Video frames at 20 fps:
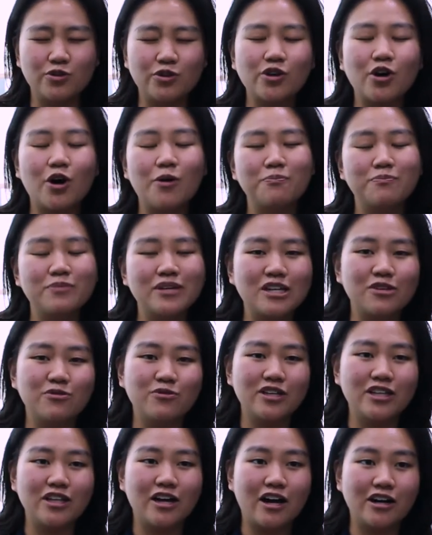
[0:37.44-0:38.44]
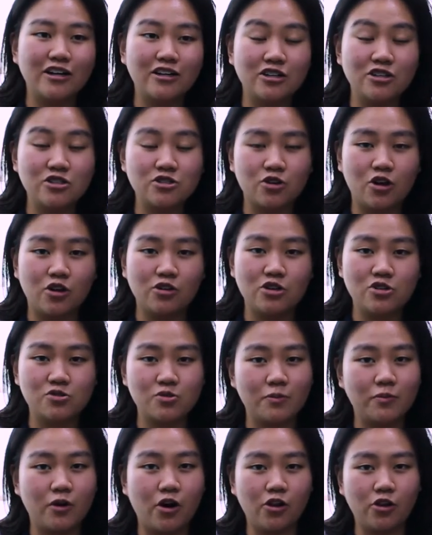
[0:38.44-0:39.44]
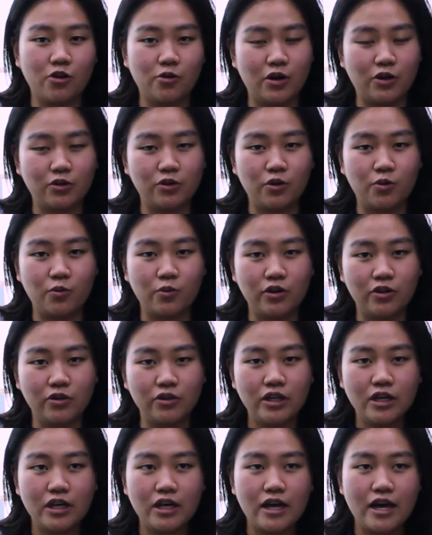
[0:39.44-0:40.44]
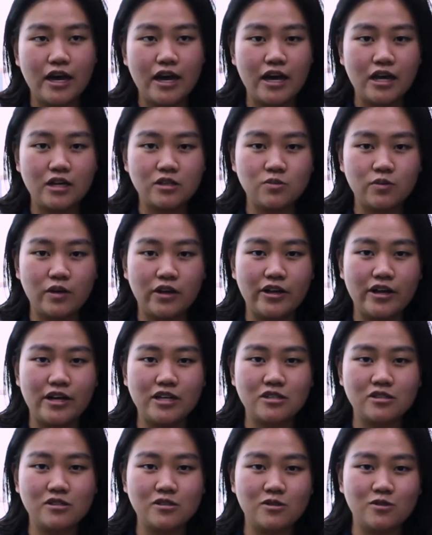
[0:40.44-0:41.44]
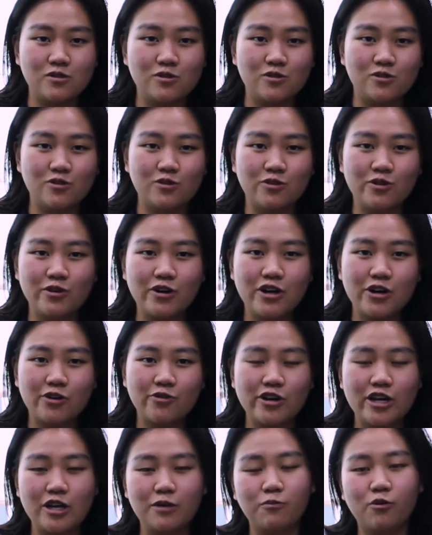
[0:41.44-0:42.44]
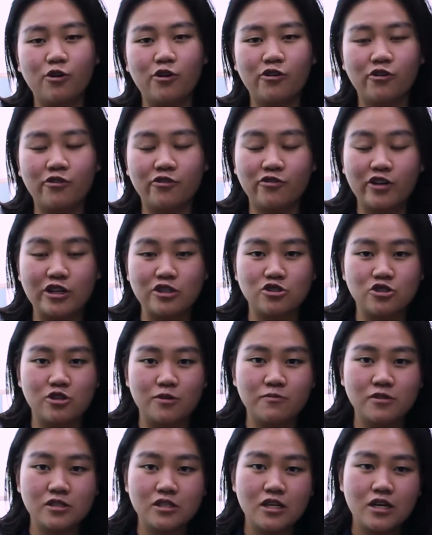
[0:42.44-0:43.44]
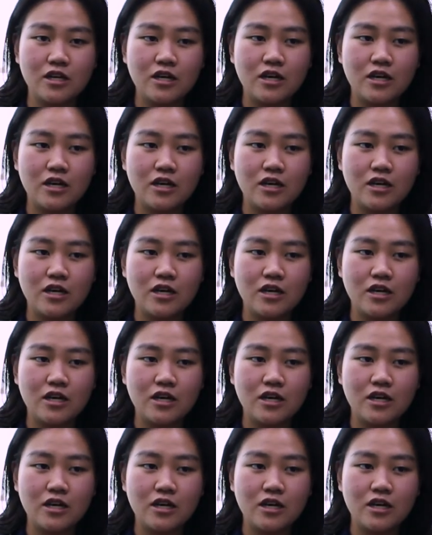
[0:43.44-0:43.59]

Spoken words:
compete with other scholars from all around the world, as well as to create more friendships.